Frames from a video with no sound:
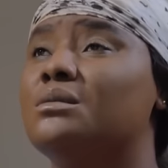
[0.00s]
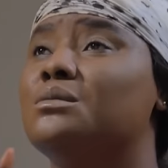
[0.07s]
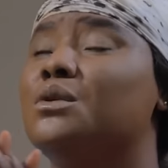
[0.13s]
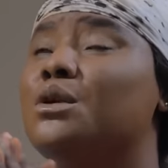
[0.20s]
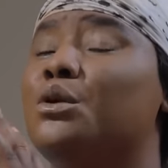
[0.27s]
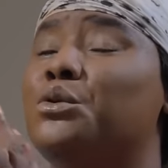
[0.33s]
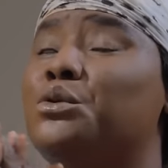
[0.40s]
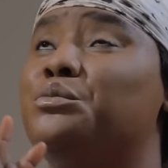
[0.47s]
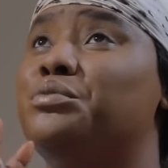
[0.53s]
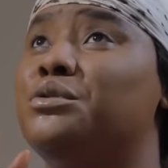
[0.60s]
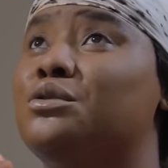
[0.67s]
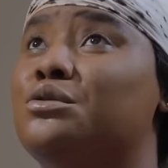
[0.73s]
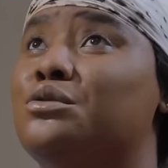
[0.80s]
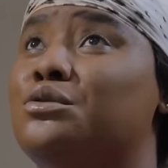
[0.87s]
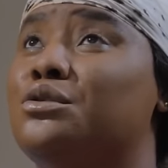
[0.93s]
Glory
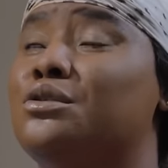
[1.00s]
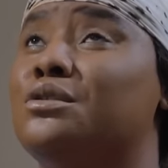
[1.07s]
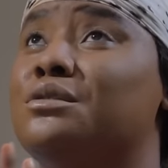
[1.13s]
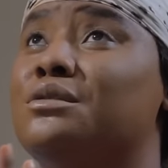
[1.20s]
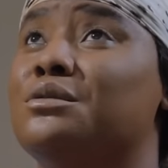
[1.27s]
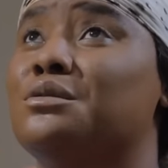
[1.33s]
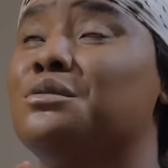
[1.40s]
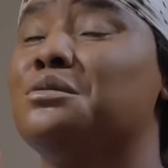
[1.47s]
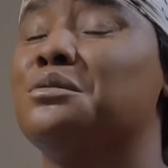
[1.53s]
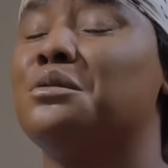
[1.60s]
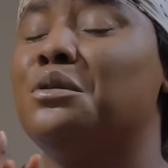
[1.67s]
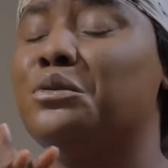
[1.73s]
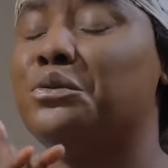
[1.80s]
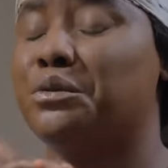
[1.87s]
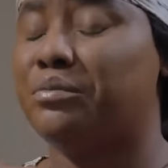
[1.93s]
be to Jesus.
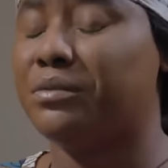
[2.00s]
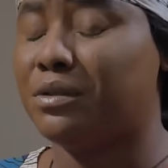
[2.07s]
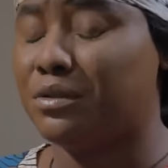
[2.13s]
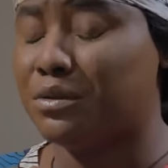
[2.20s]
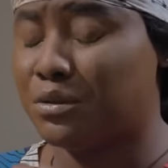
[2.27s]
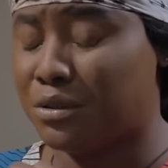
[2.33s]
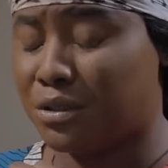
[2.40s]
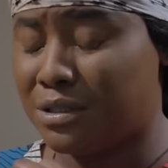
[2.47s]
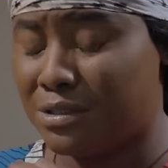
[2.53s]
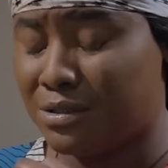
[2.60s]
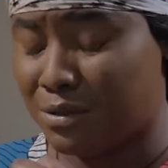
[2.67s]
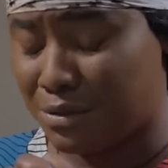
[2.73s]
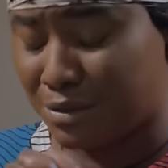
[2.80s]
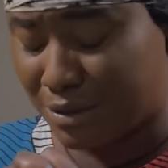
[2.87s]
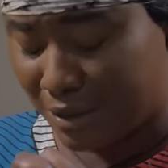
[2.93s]
Glory be to
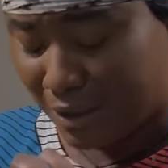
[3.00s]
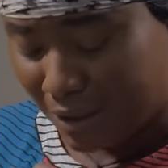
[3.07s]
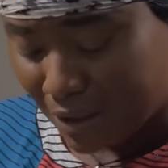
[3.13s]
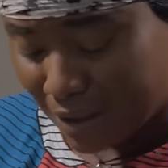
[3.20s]
Jesus.